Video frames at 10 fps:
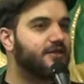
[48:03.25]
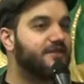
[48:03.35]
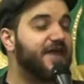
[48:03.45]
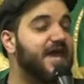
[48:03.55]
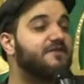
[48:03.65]

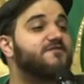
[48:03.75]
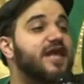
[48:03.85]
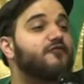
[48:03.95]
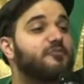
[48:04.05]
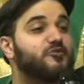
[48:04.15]
they have
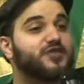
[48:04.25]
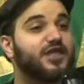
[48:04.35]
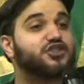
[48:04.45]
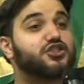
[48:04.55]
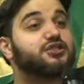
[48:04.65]
that
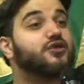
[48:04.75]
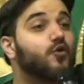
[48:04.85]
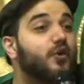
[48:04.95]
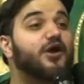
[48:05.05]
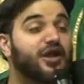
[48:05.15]
reputation
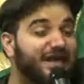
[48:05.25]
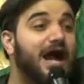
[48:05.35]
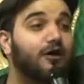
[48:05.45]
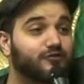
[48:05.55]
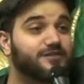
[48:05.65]
where it
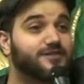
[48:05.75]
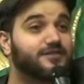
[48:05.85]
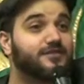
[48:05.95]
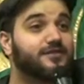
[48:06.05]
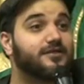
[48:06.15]

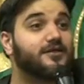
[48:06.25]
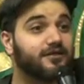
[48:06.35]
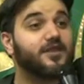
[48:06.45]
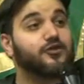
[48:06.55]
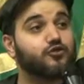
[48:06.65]
counts
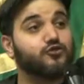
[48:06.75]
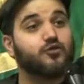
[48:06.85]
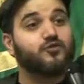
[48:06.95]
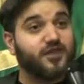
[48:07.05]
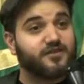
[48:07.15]
that you
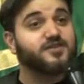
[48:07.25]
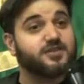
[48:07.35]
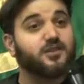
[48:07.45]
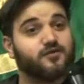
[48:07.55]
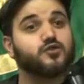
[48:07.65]
know that these
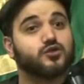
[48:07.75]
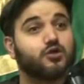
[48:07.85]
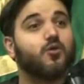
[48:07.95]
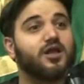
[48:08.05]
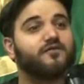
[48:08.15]
individuals
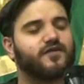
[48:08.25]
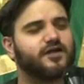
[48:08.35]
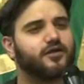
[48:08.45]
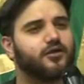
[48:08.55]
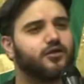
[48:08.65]
are
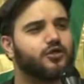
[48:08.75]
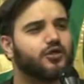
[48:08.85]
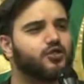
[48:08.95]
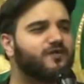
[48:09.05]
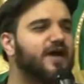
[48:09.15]
qualified.
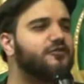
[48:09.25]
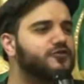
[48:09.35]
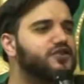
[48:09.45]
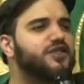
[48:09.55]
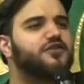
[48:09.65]
You've either
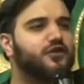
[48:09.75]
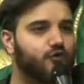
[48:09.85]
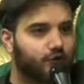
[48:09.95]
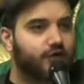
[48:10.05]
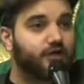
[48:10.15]
seen their
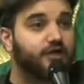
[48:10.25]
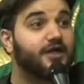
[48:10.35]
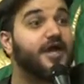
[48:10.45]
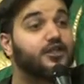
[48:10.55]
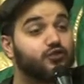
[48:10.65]
work
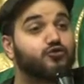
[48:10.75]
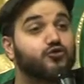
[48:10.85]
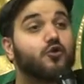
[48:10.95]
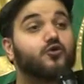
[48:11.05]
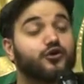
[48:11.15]
and you
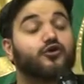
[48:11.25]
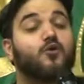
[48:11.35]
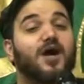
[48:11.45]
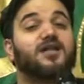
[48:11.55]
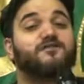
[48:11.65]
know you're
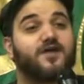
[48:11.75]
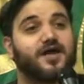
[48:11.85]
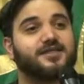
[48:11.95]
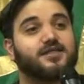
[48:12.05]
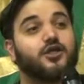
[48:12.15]

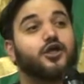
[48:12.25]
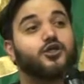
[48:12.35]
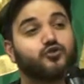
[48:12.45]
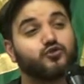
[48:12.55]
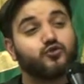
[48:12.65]
qualified
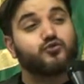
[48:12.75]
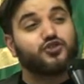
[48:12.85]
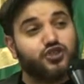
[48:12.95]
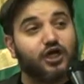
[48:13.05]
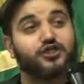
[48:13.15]
to
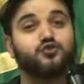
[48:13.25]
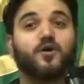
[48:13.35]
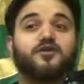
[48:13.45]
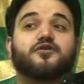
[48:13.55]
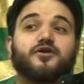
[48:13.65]
judge
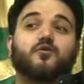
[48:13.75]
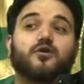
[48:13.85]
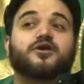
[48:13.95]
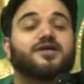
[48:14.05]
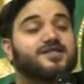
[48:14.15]
whether their
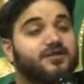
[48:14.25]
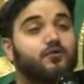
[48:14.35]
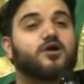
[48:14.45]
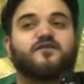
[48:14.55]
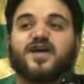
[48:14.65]
work is a
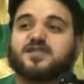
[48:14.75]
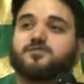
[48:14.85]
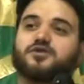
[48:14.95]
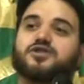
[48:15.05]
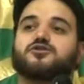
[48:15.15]
work of
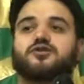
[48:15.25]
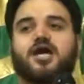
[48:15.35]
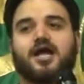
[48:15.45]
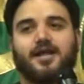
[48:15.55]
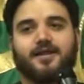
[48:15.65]
expertise or
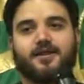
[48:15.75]
not.